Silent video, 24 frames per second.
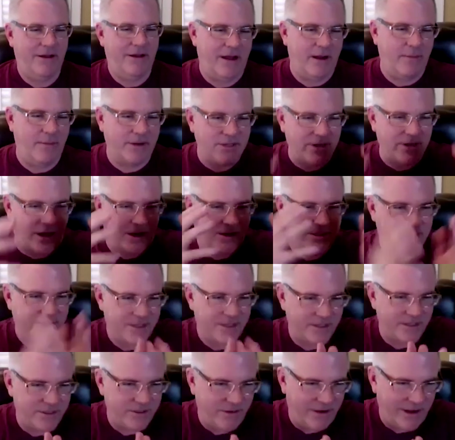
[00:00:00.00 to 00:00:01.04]
how much
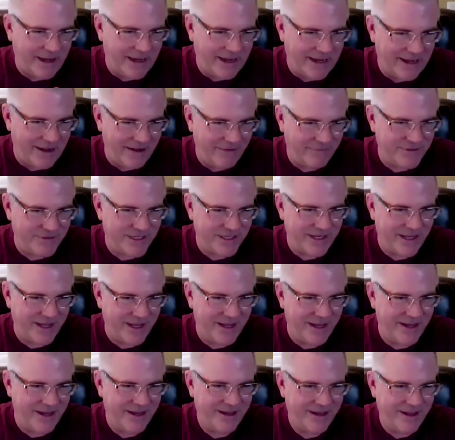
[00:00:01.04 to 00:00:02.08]
oxygen do I have
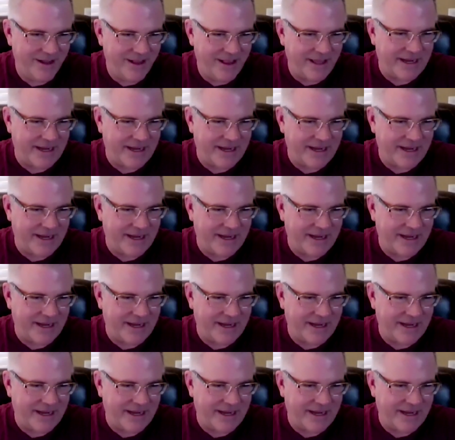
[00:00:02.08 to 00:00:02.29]
today?